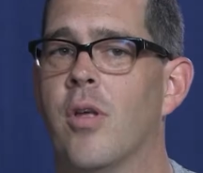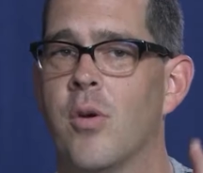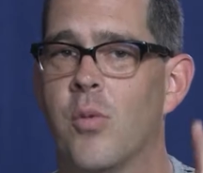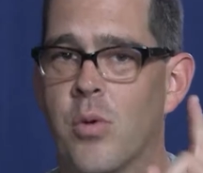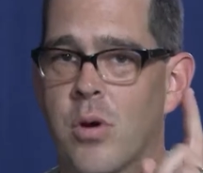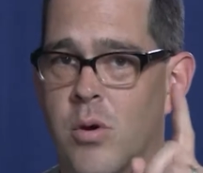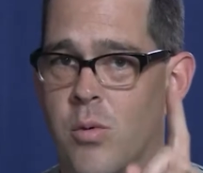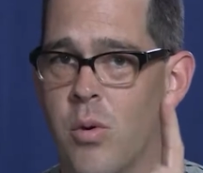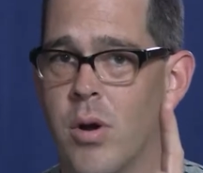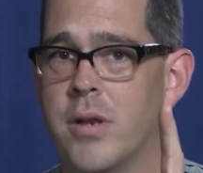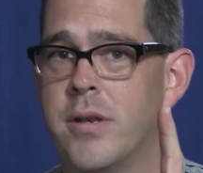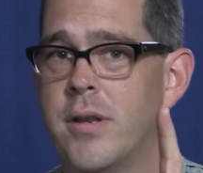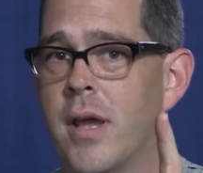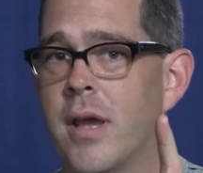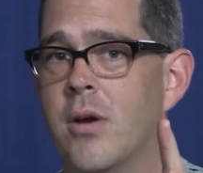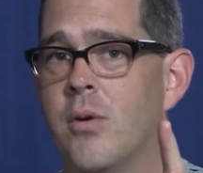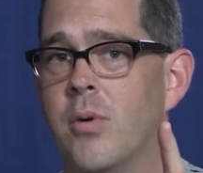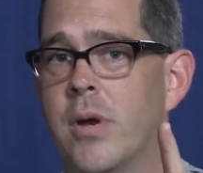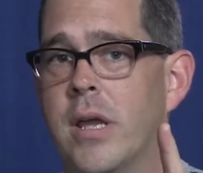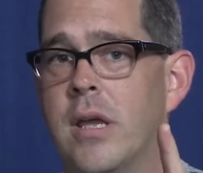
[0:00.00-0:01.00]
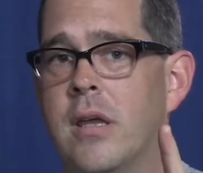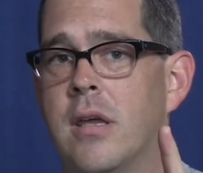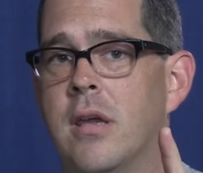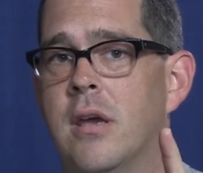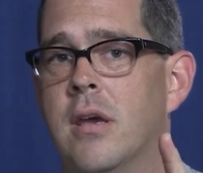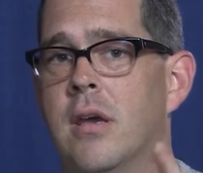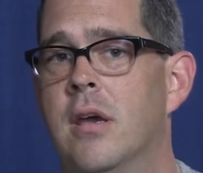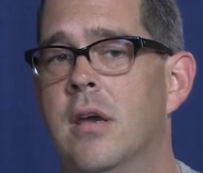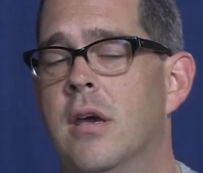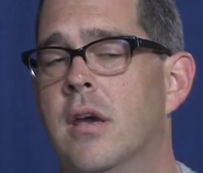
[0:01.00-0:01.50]
only work one day a week.
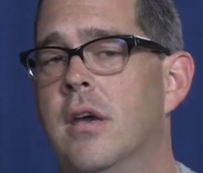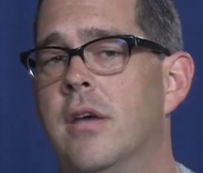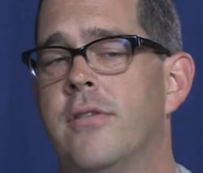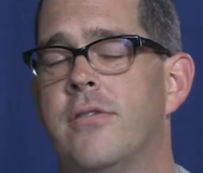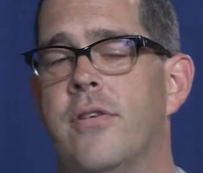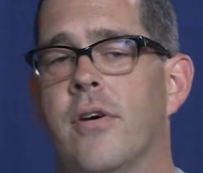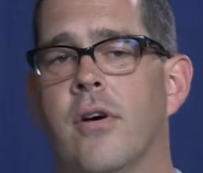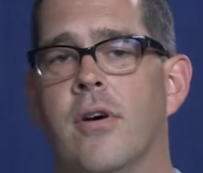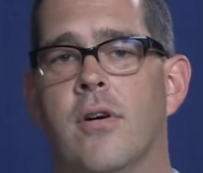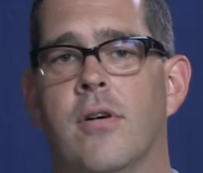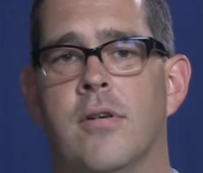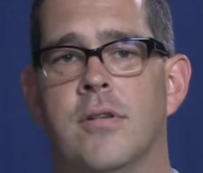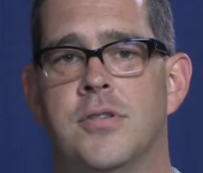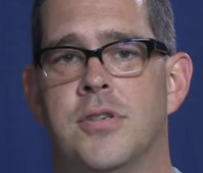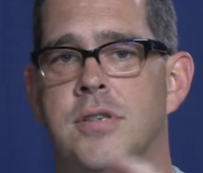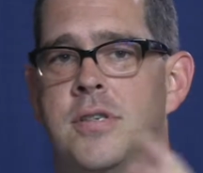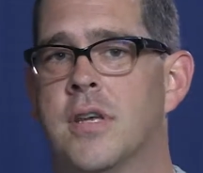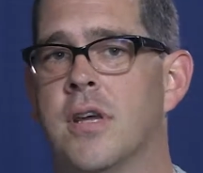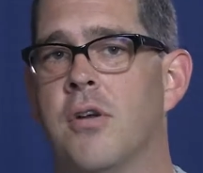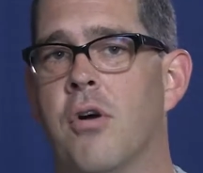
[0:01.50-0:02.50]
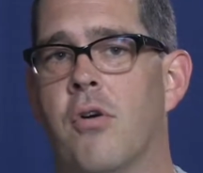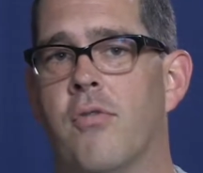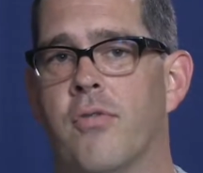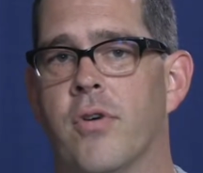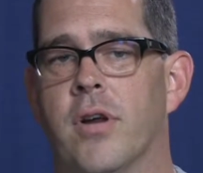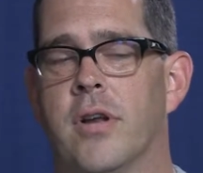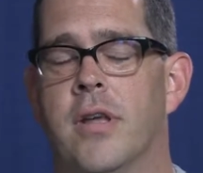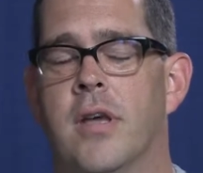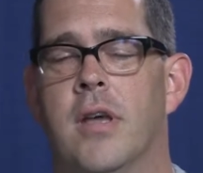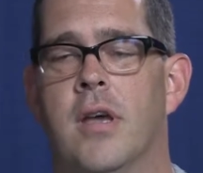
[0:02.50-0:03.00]
That's true. So just get
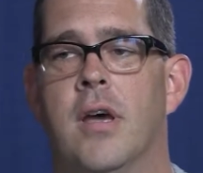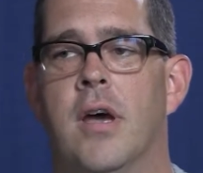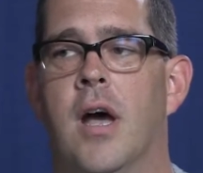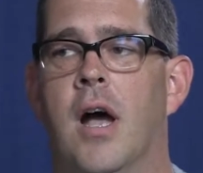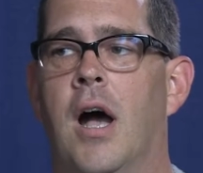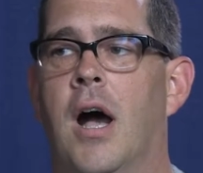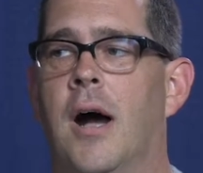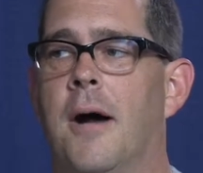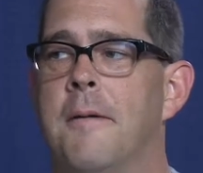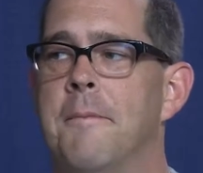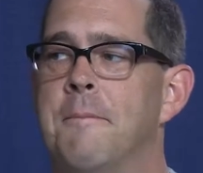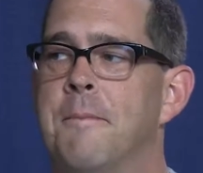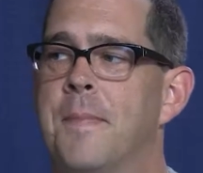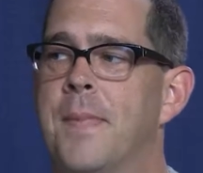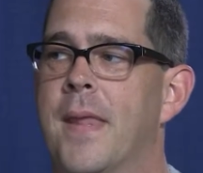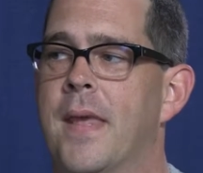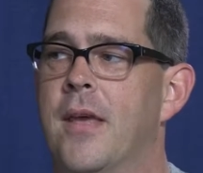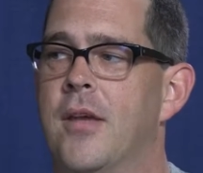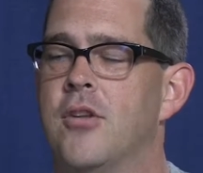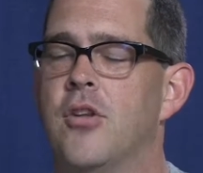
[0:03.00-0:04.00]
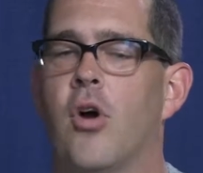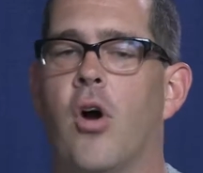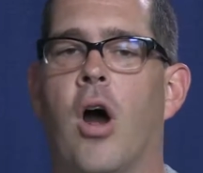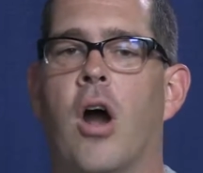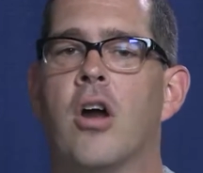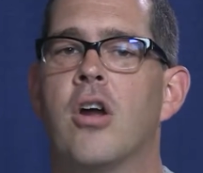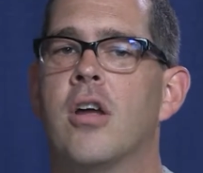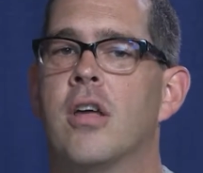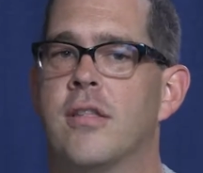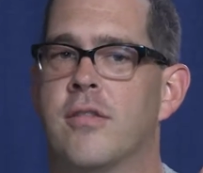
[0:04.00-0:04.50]
over it. Um, no,
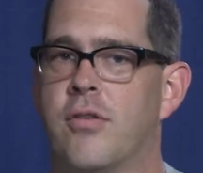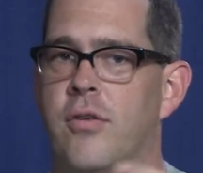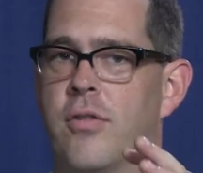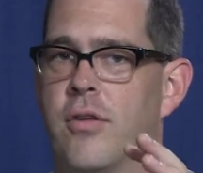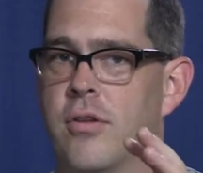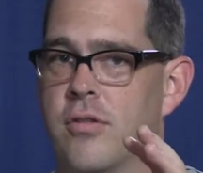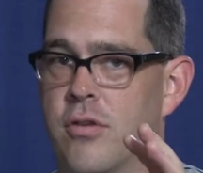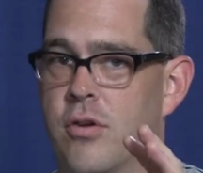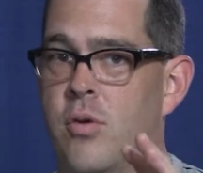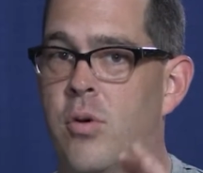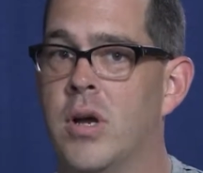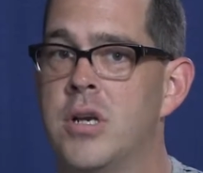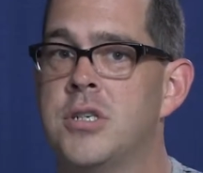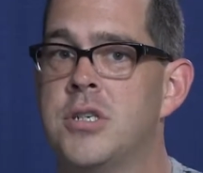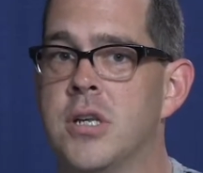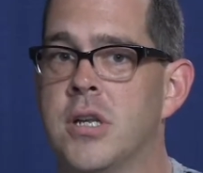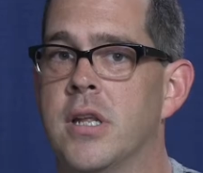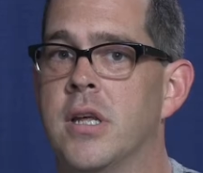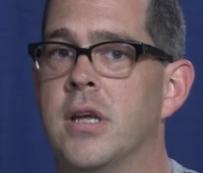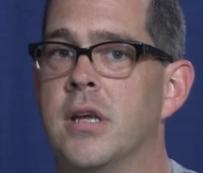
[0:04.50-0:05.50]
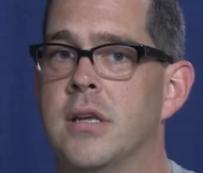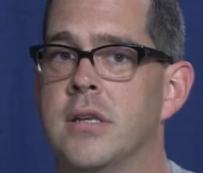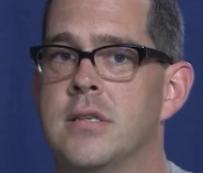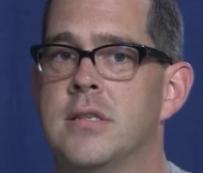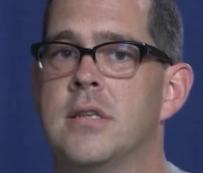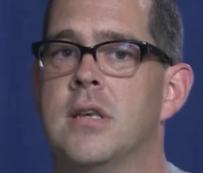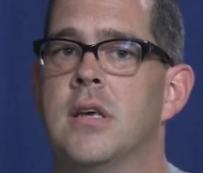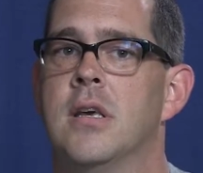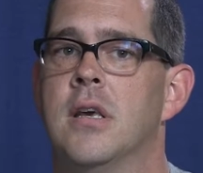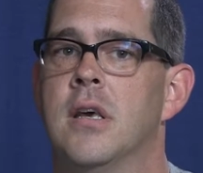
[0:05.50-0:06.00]
our, so the, the question
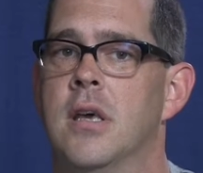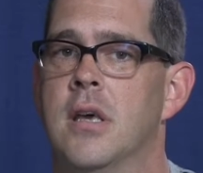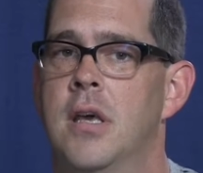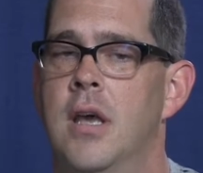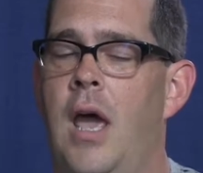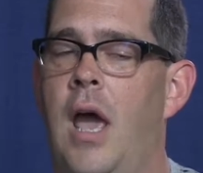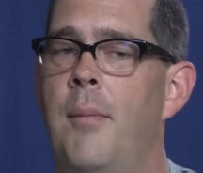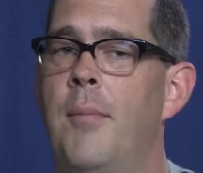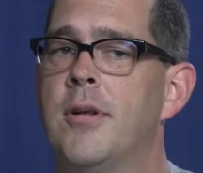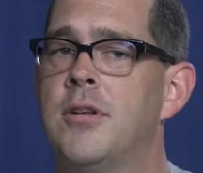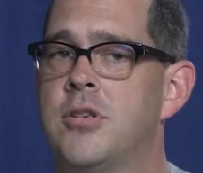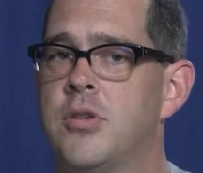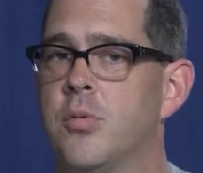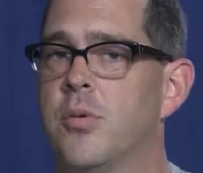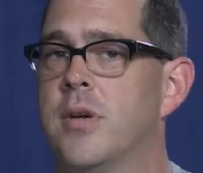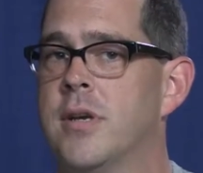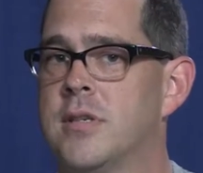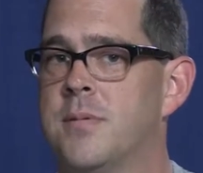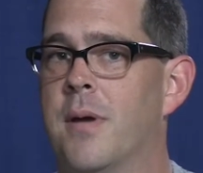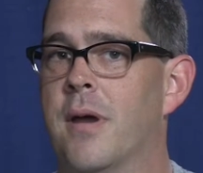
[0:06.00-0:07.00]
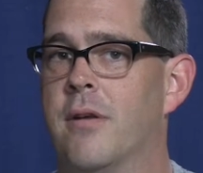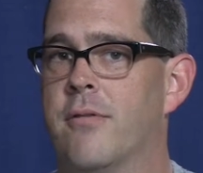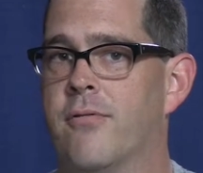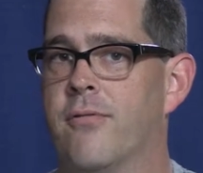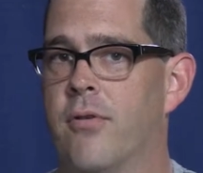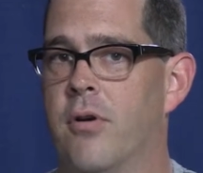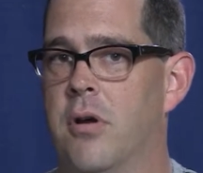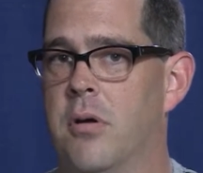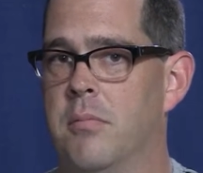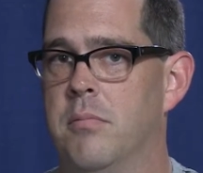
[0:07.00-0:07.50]
is, how much should we expect
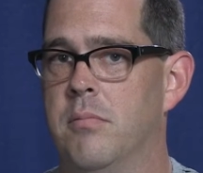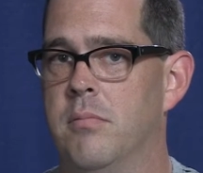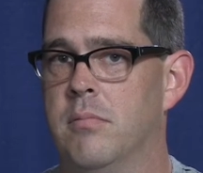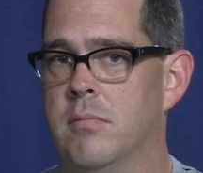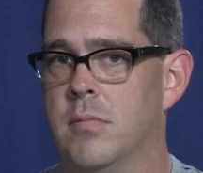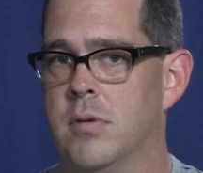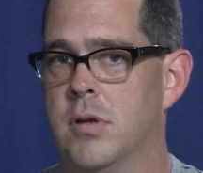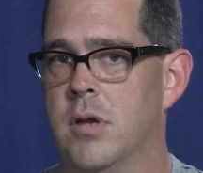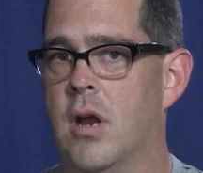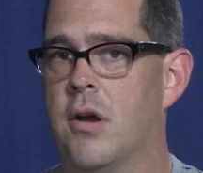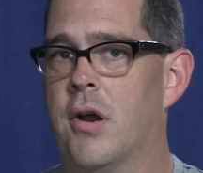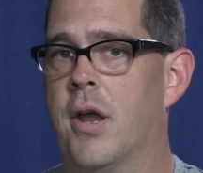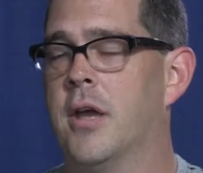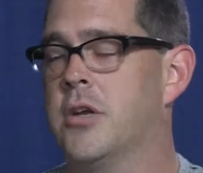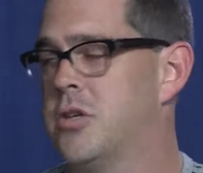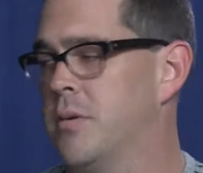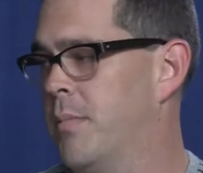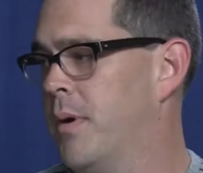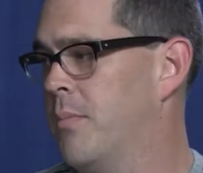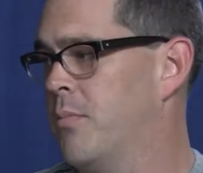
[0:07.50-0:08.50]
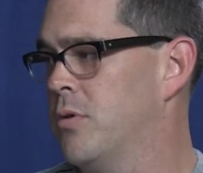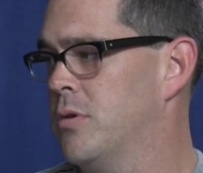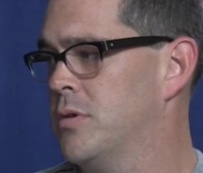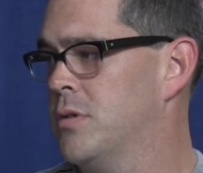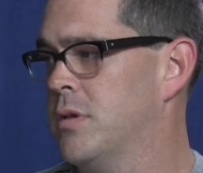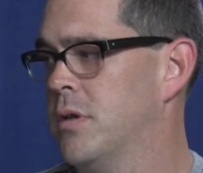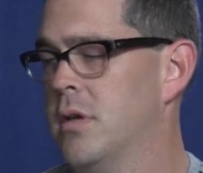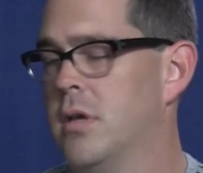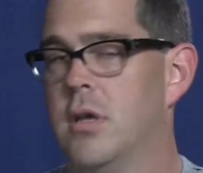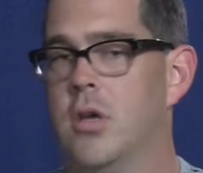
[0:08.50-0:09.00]
from congregation
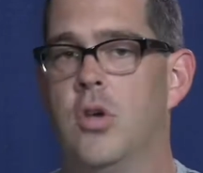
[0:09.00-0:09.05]
members?